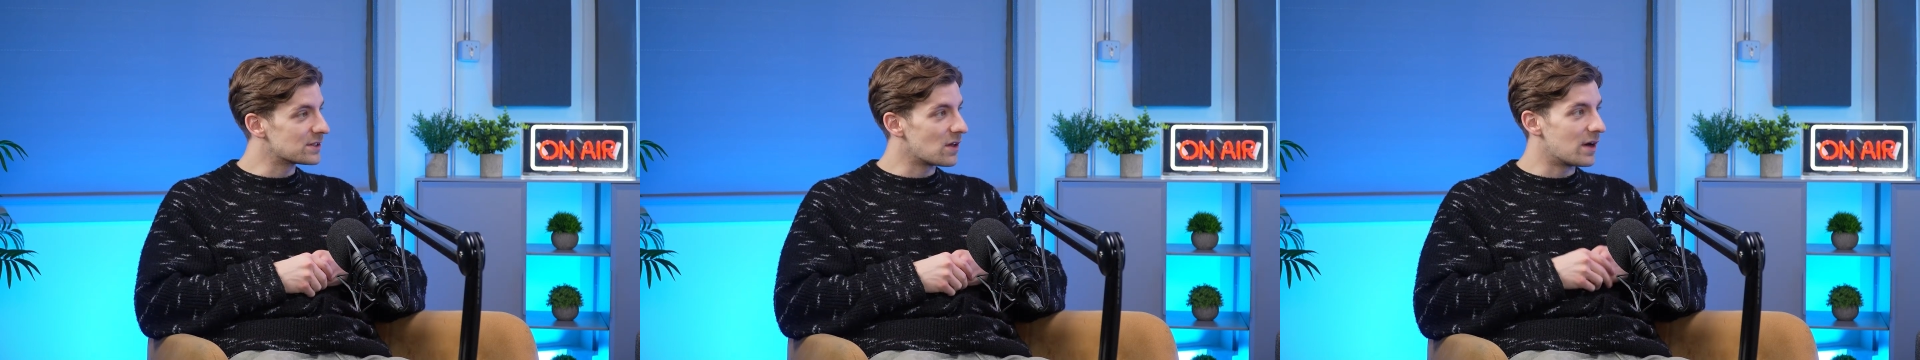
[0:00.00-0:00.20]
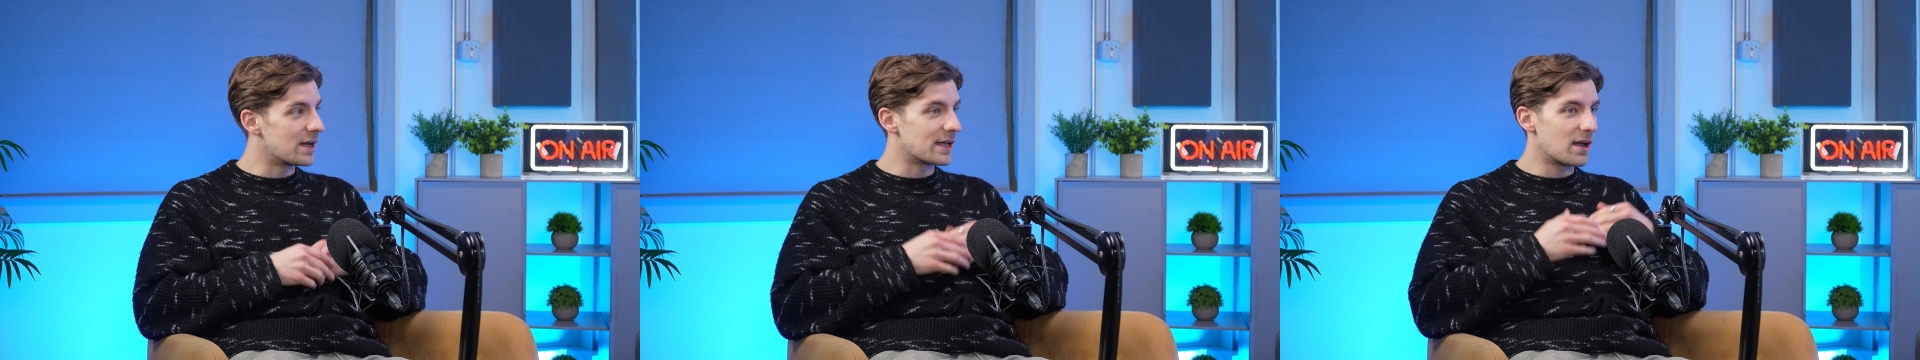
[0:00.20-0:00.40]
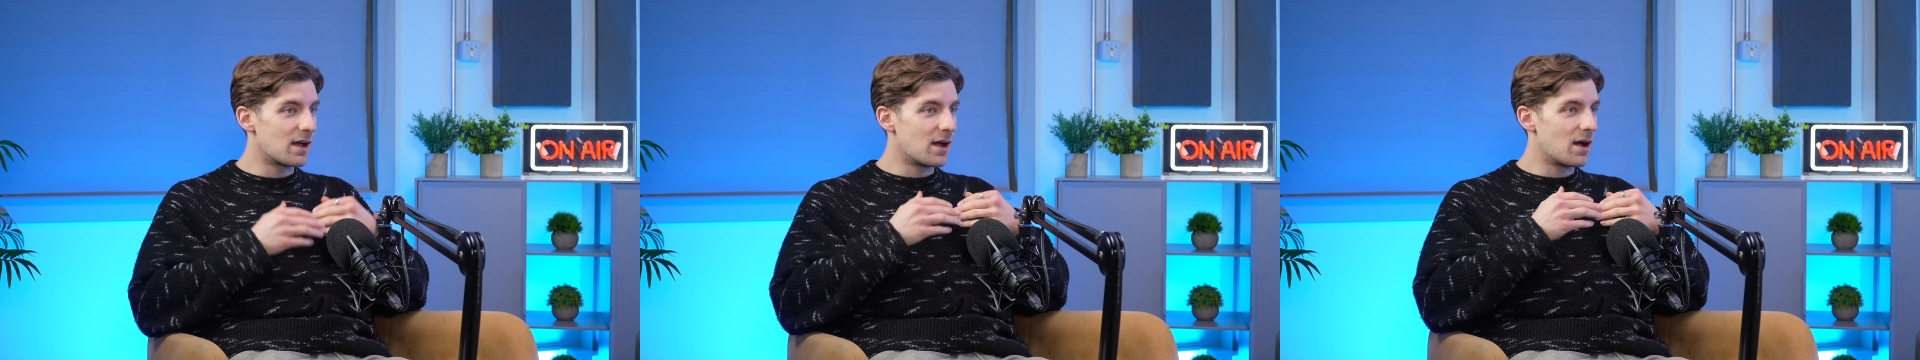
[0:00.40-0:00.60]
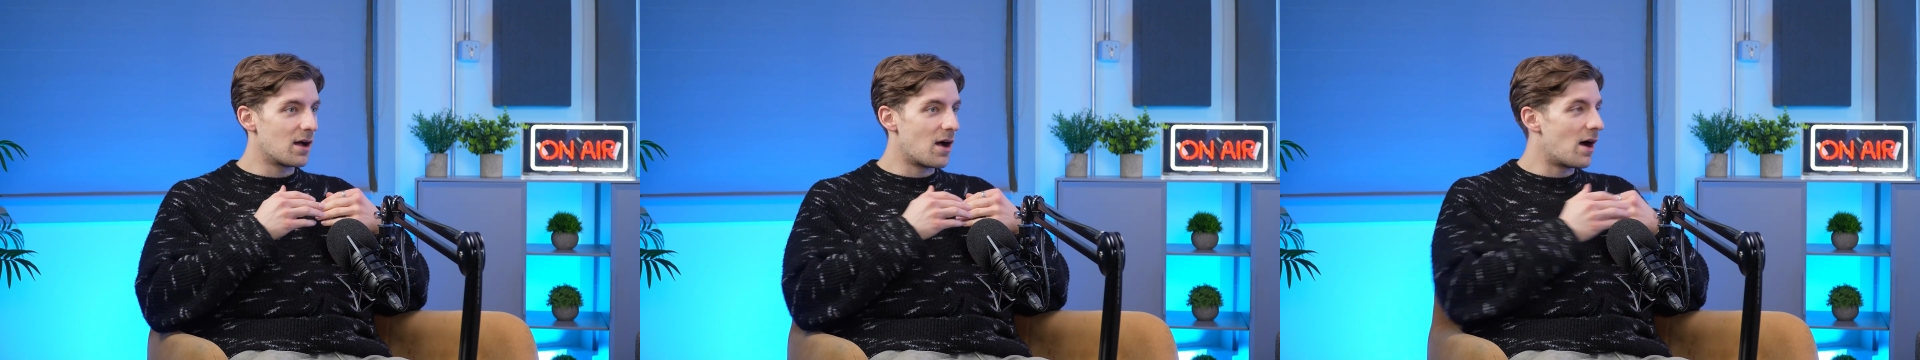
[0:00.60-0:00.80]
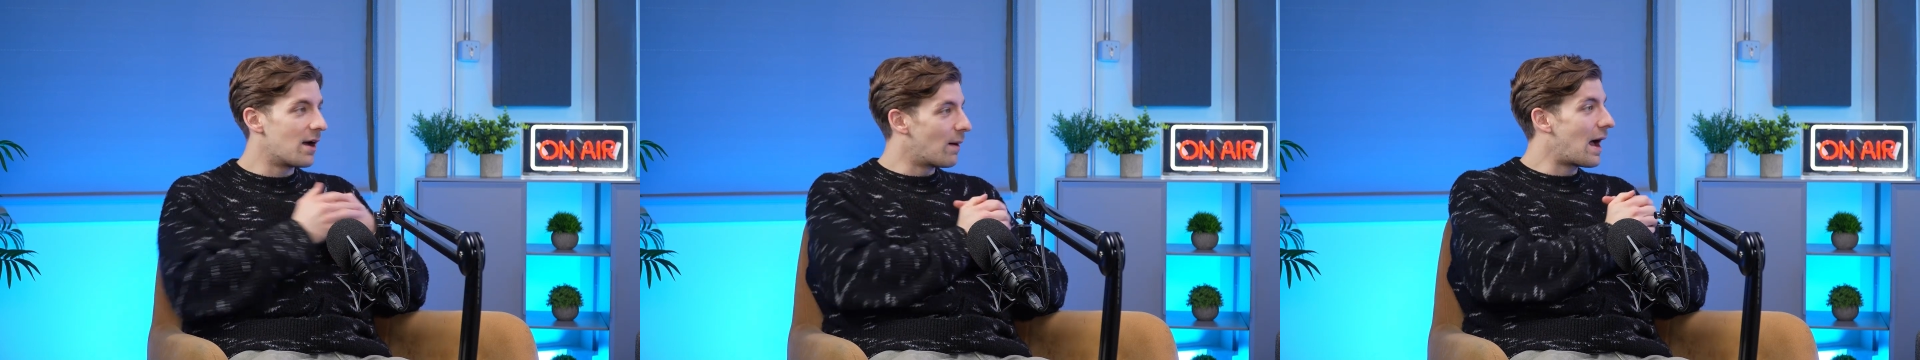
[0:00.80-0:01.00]
It's like,
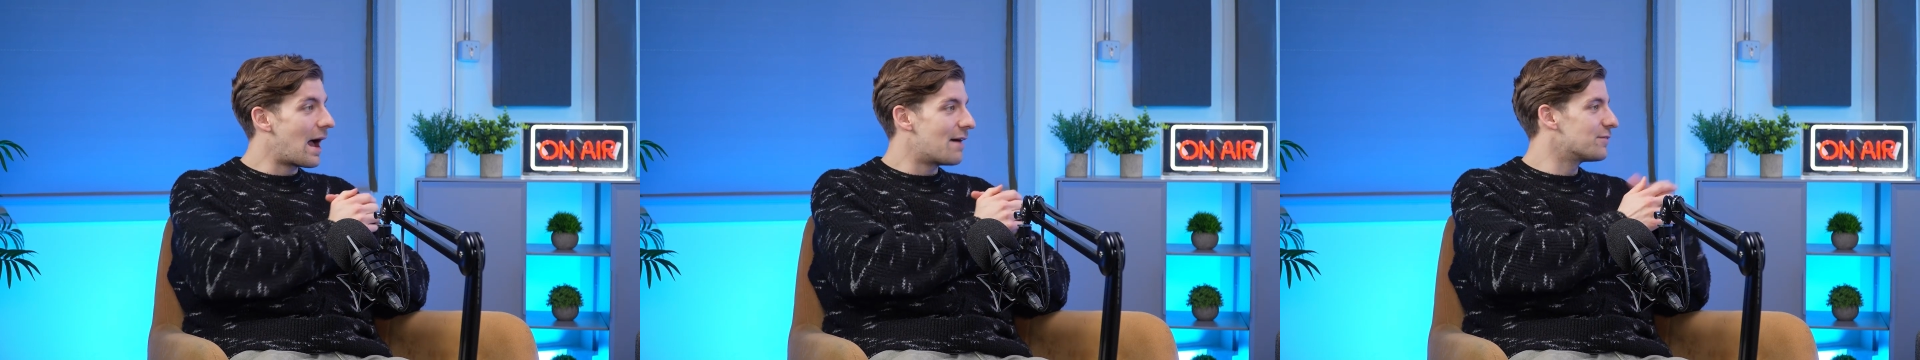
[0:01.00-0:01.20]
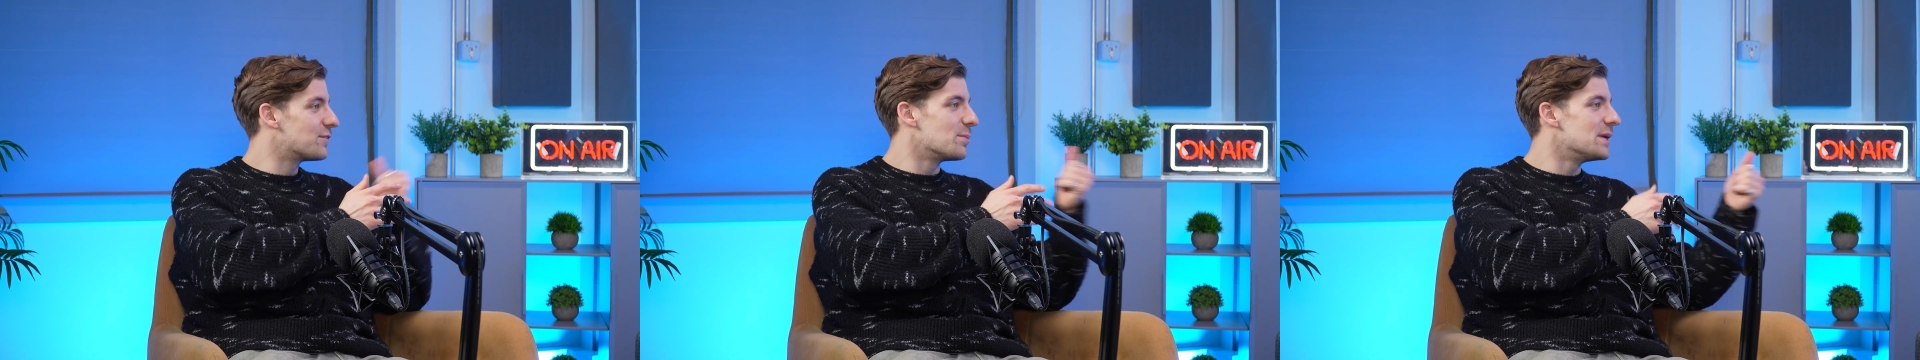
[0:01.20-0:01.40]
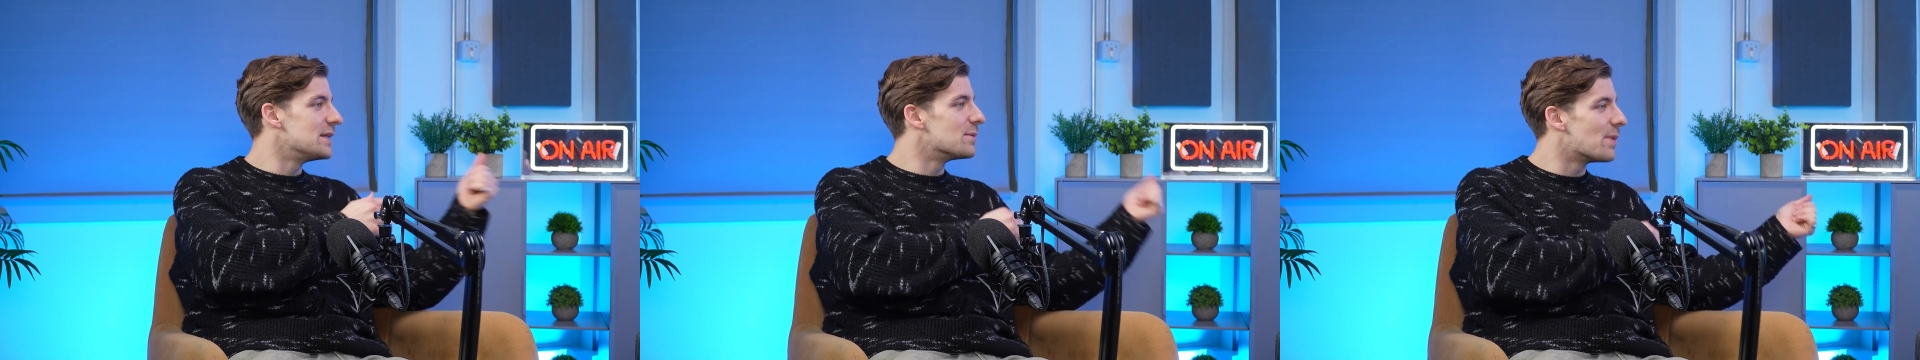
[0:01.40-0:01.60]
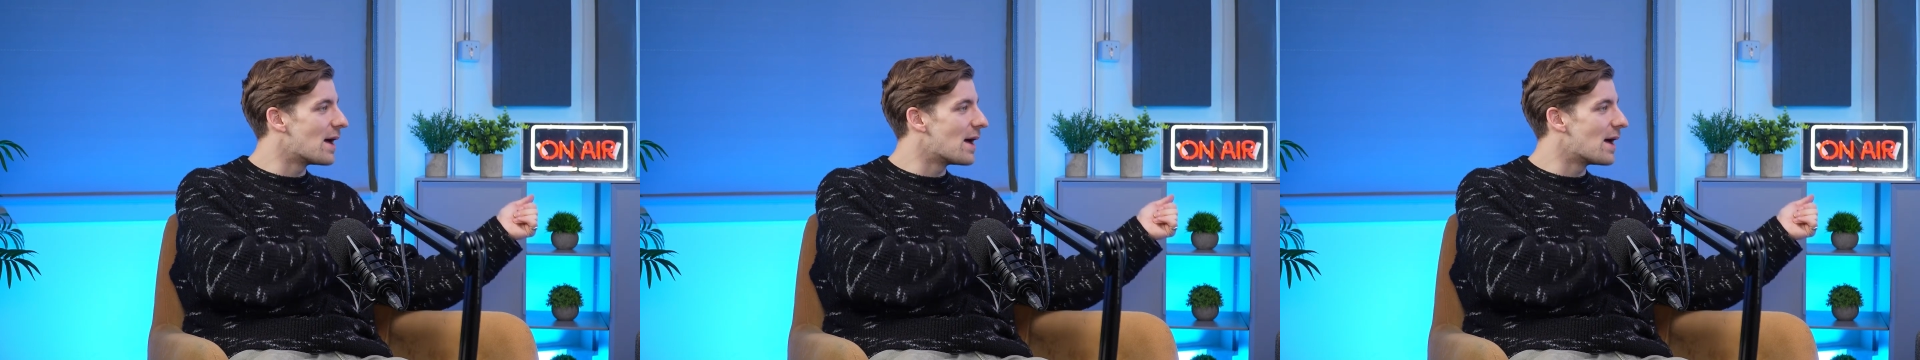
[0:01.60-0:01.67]
I have to be the